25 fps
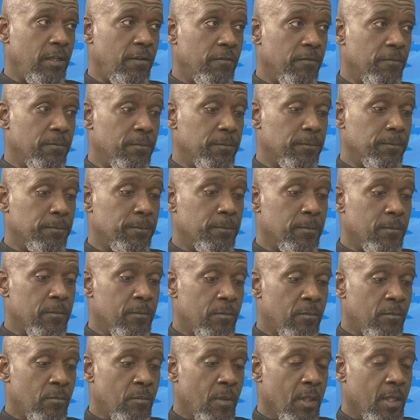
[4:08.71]
even
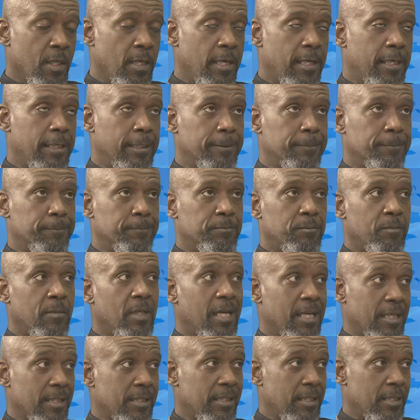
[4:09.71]

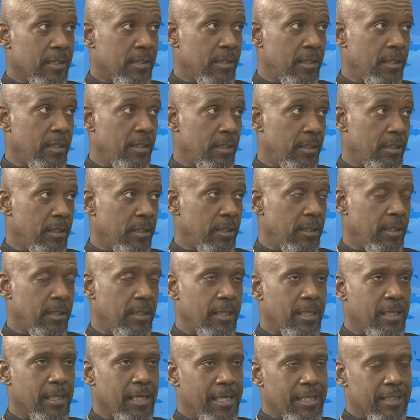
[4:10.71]
access the
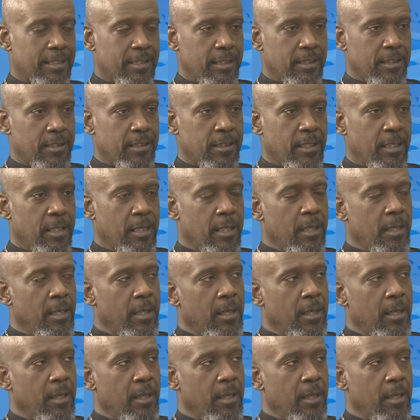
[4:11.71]
classes.